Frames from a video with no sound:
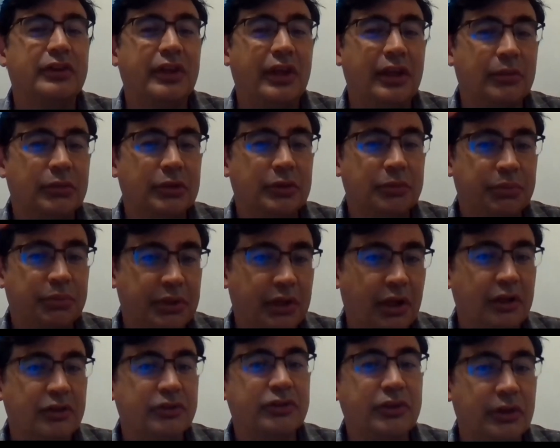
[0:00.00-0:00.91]
containment,
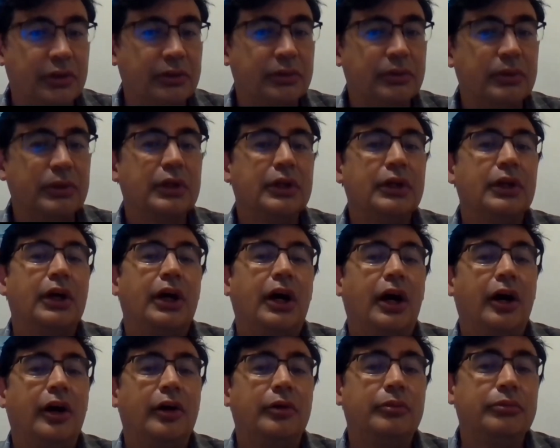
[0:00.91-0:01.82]
but also
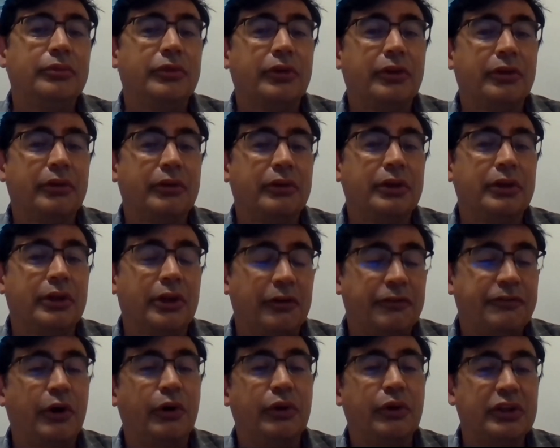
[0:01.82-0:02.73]

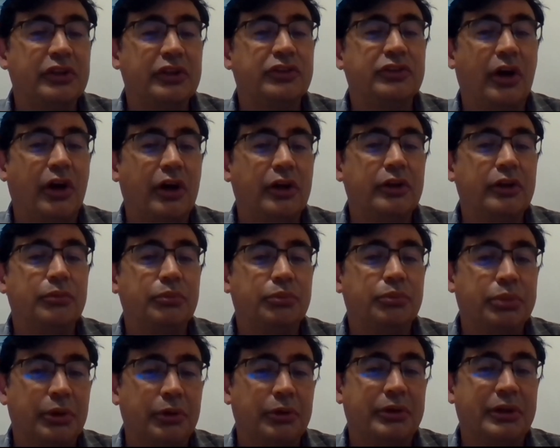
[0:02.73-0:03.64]
focused
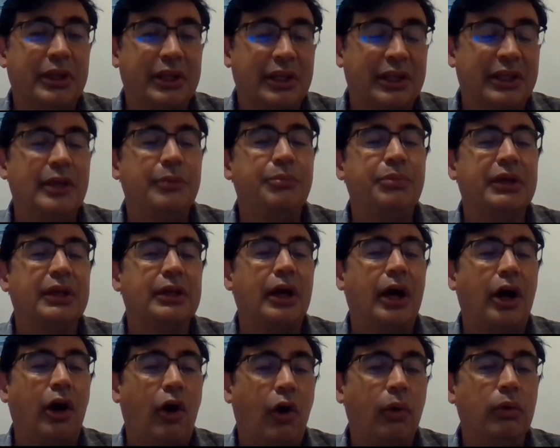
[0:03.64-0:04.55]
on
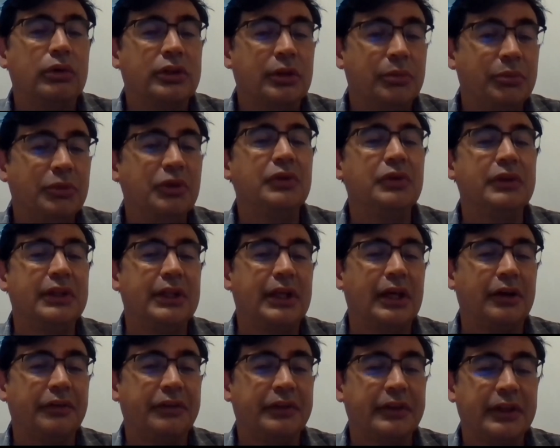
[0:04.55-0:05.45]
keeping a whole
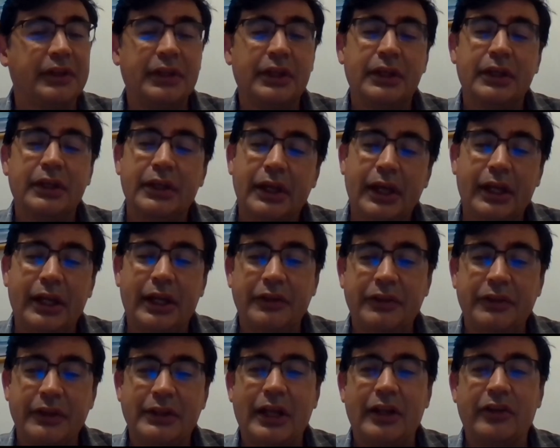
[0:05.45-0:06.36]
community healthy? And
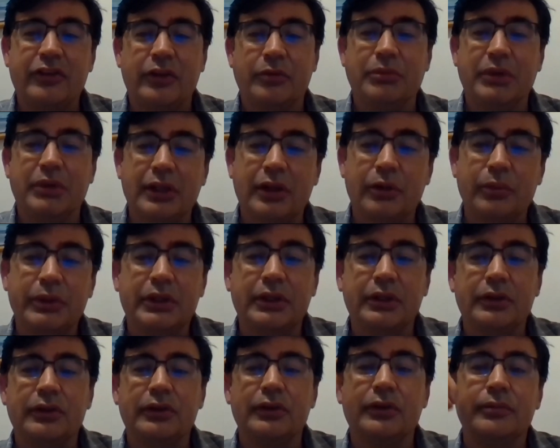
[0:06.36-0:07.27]
I think that's something that we
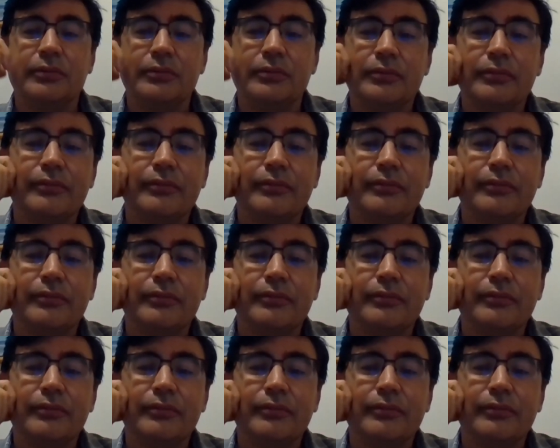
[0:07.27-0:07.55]
can do.